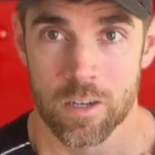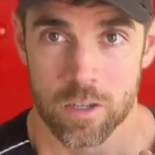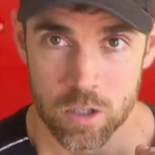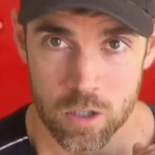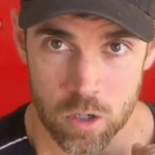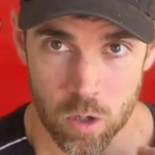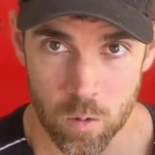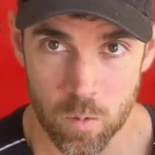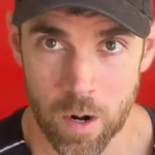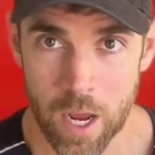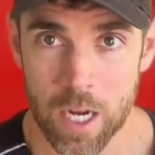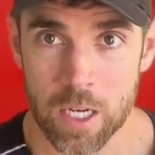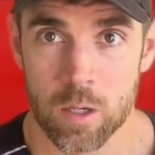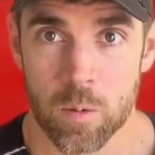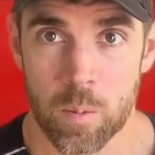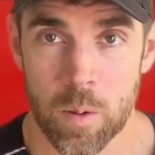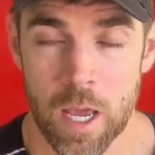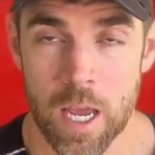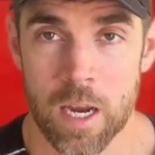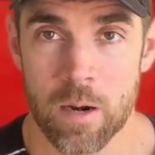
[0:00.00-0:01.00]

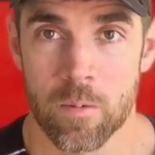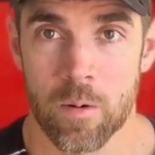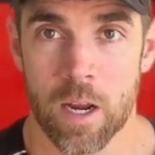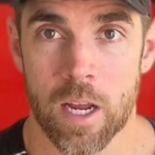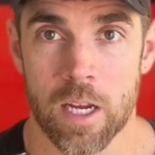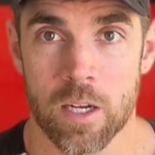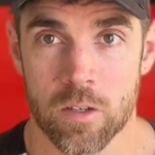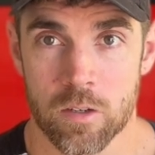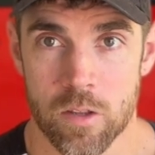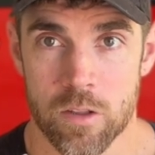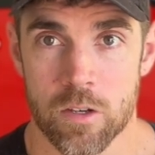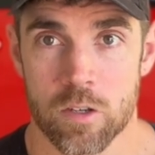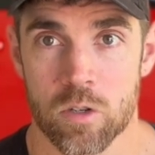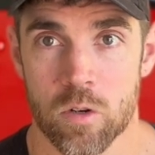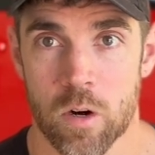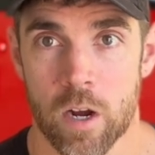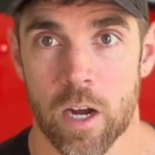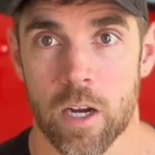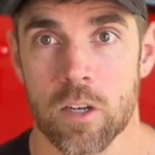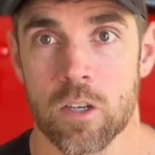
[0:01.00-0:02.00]
direct pay rate to the
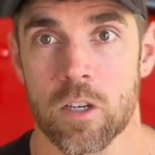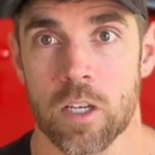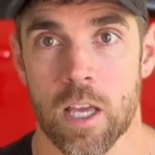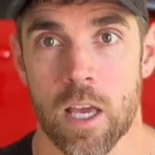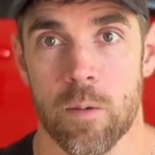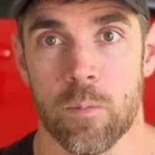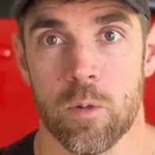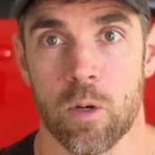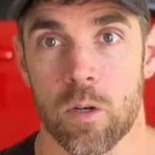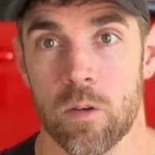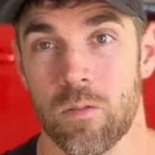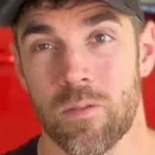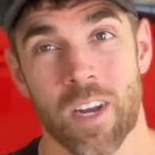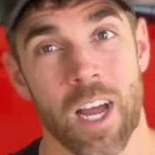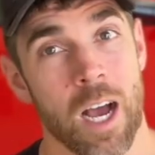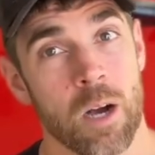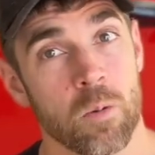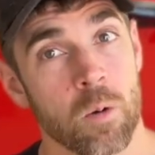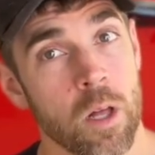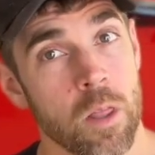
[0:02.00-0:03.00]
truck to get moved?
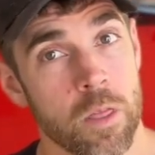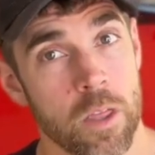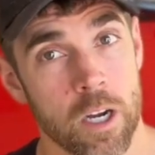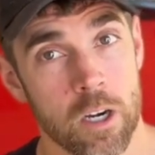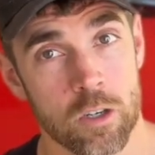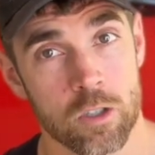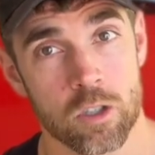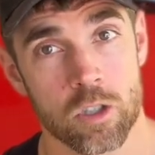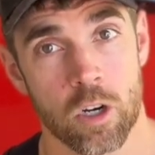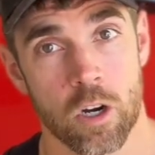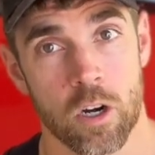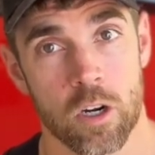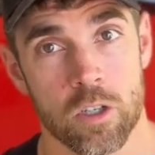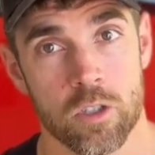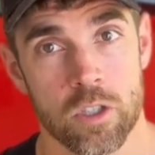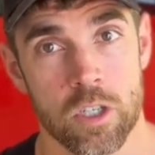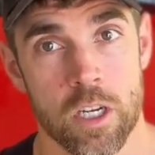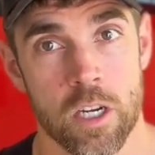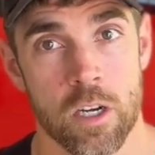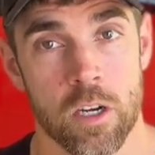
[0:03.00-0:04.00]
Not what they're
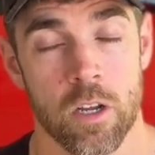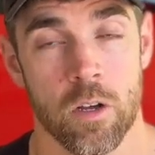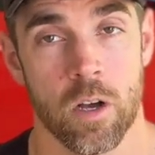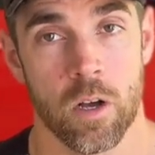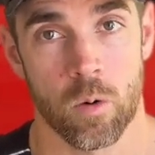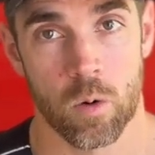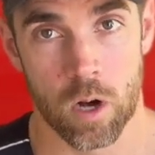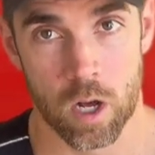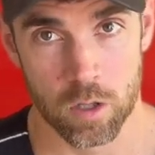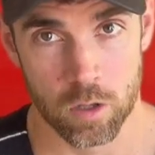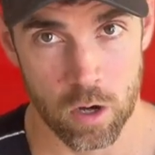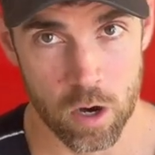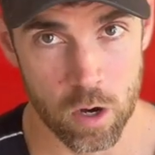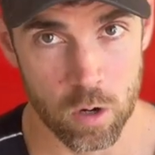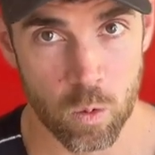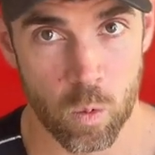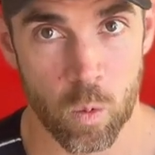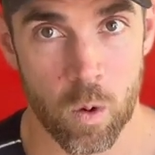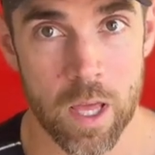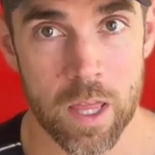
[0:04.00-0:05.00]
charging
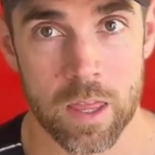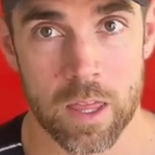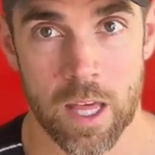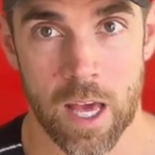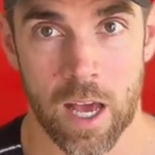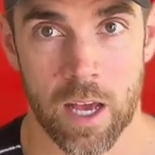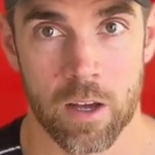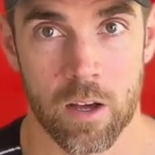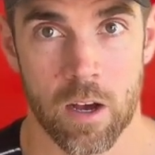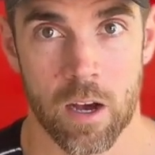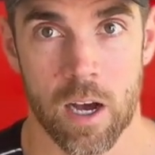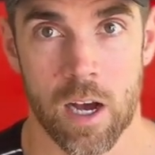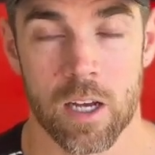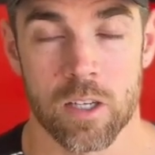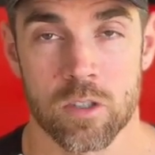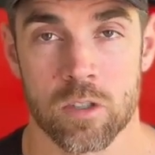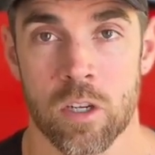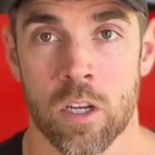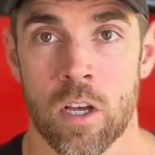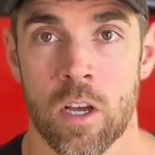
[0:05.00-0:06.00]
along with that cost,